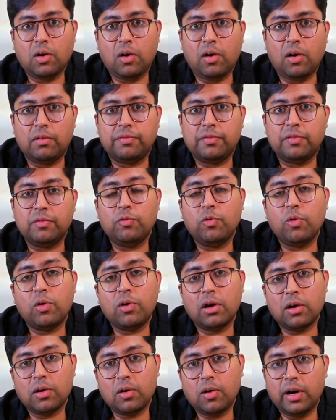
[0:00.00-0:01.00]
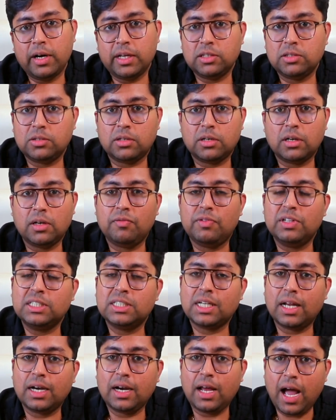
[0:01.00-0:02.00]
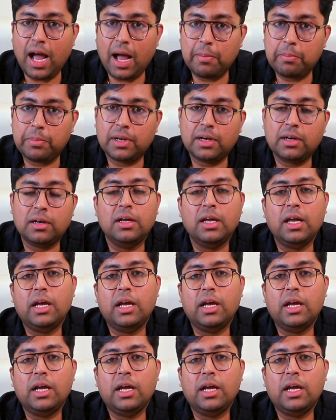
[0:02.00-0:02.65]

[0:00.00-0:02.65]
of vocal cord injury, which can happen